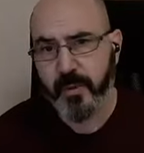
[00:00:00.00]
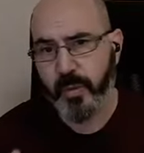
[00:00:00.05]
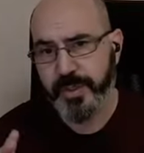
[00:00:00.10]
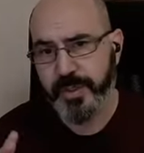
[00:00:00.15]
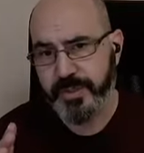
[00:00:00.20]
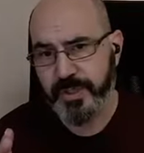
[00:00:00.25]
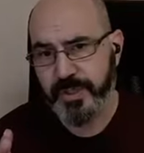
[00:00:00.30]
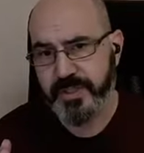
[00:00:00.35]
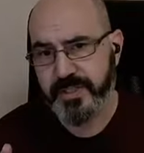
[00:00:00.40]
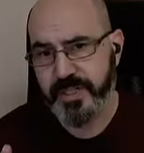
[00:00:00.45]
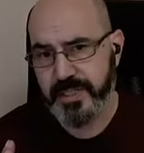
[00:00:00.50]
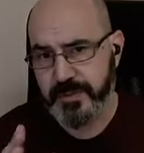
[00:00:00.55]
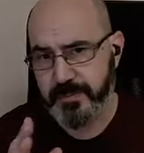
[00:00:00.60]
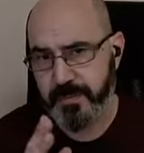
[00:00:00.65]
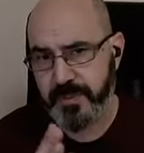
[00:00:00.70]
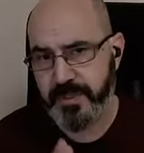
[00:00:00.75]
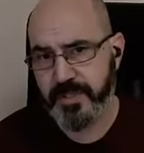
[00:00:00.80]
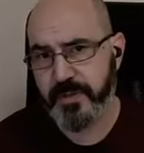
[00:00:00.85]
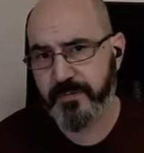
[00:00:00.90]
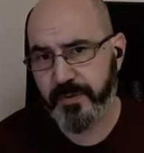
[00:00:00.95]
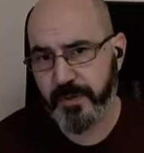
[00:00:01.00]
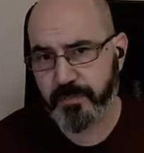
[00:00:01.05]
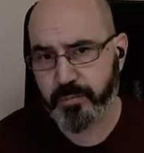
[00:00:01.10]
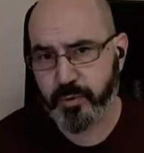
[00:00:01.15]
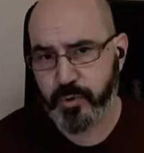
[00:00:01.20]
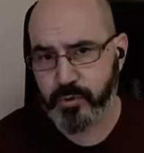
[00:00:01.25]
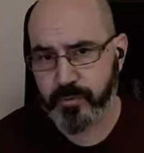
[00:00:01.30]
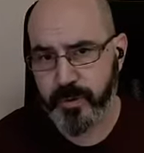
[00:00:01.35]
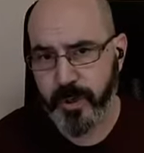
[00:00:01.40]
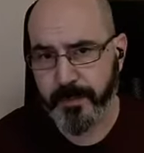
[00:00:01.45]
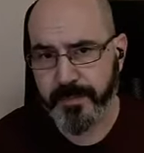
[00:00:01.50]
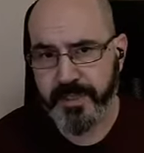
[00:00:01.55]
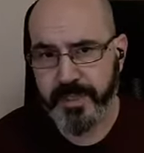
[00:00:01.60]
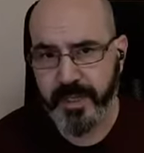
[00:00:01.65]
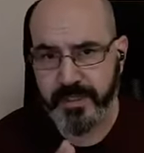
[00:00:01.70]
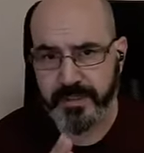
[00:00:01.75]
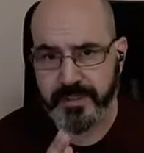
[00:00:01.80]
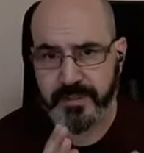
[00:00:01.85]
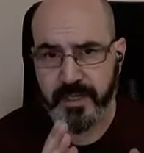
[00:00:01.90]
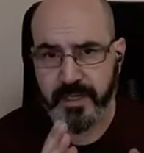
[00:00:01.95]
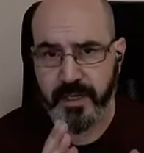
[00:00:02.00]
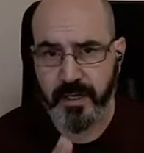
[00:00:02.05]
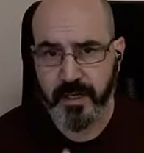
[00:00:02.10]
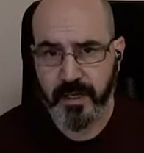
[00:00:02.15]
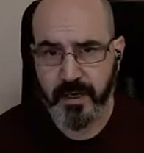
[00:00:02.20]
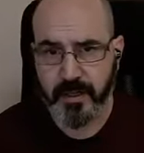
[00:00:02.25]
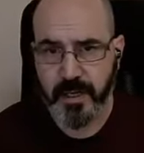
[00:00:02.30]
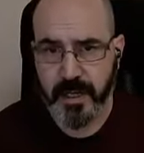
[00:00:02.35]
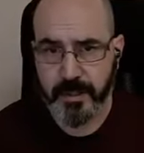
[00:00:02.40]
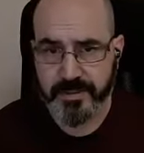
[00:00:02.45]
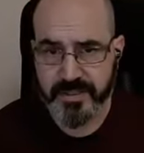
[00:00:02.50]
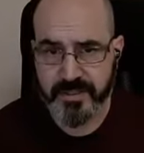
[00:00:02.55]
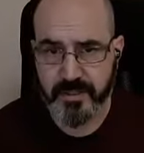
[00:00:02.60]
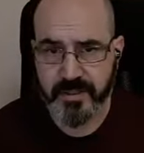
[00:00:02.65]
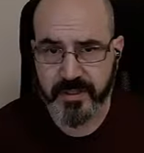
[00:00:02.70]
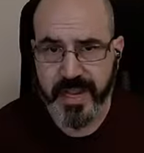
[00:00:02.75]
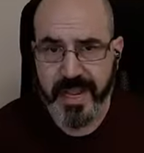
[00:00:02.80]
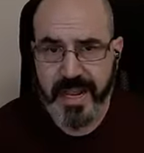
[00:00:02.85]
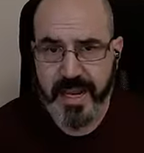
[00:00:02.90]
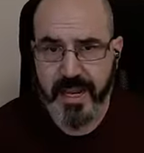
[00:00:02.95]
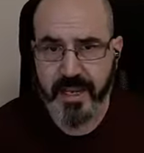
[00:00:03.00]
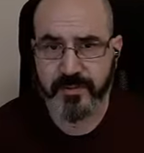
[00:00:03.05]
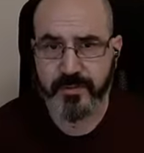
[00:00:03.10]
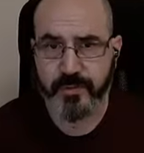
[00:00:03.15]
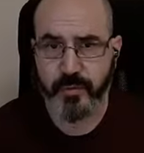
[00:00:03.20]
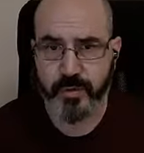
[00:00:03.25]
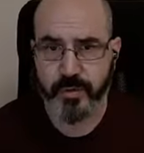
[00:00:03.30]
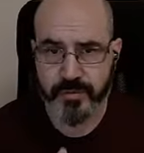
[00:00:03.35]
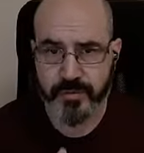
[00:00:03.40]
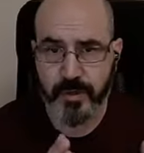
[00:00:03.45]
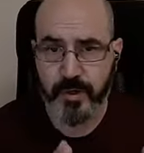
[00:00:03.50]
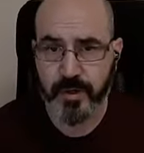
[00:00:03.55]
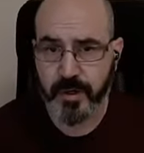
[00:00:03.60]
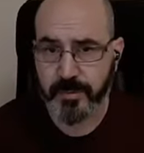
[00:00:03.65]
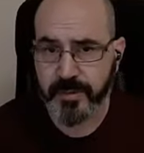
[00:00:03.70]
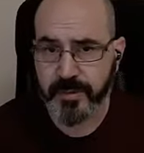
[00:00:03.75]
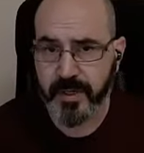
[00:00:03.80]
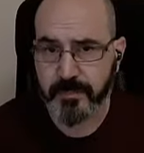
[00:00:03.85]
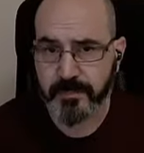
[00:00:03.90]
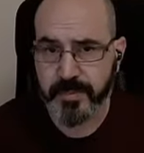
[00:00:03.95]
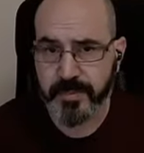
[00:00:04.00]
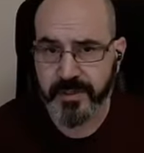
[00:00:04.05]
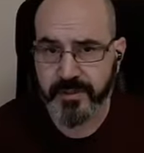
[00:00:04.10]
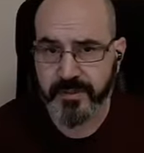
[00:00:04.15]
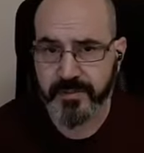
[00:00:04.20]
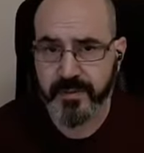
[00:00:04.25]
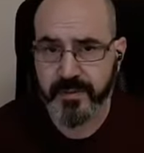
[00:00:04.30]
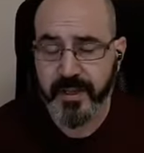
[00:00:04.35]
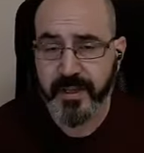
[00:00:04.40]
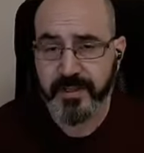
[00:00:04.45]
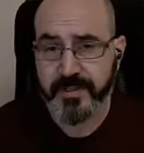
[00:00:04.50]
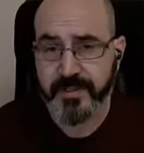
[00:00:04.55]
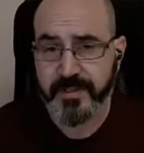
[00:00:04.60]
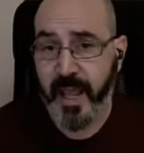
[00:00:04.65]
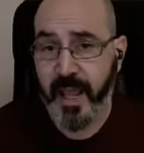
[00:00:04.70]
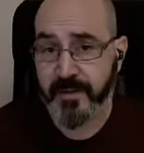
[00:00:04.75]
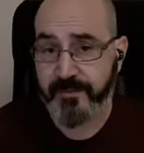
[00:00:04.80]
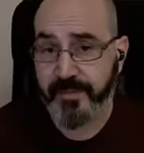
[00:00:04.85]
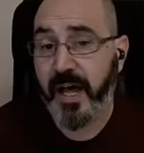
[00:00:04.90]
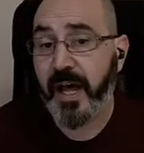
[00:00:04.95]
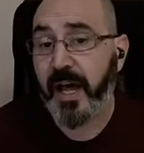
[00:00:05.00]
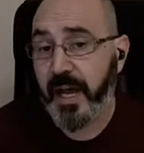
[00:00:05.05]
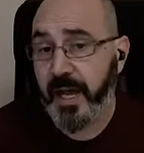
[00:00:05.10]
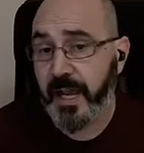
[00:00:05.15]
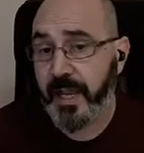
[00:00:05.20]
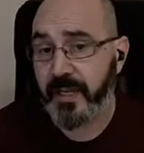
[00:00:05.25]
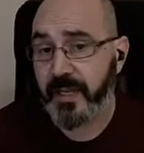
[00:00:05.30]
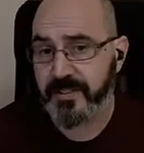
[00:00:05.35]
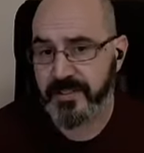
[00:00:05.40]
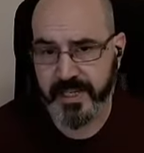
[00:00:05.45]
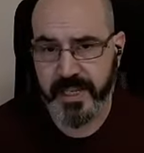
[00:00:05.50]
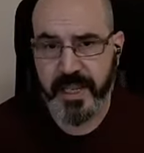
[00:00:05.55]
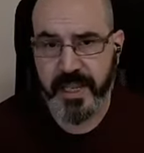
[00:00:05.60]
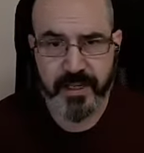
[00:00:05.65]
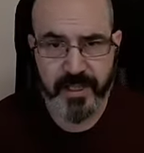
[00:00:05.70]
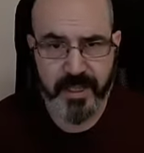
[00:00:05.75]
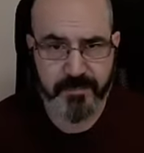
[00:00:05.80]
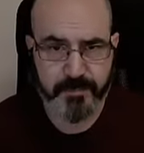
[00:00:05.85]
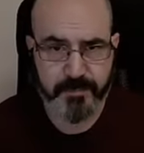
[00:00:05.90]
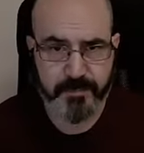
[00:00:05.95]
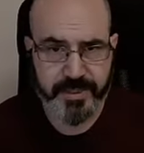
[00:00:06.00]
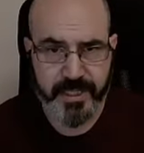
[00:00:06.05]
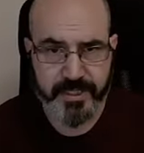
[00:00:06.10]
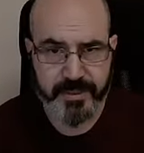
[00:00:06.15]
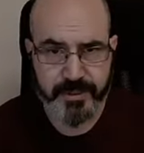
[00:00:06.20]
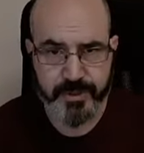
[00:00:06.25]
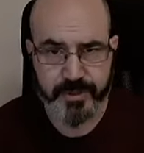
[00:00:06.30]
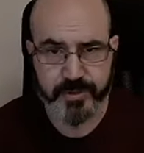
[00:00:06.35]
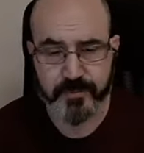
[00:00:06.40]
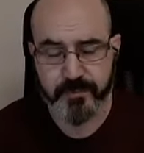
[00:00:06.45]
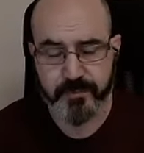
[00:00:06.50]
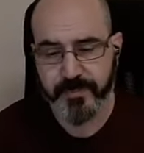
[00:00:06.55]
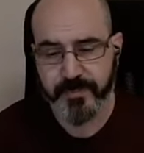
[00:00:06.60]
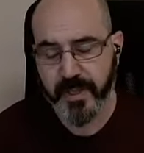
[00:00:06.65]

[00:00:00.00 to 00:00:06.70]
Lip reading: which is a specific program that Amazon has for startup companies that have a high scale-up potential.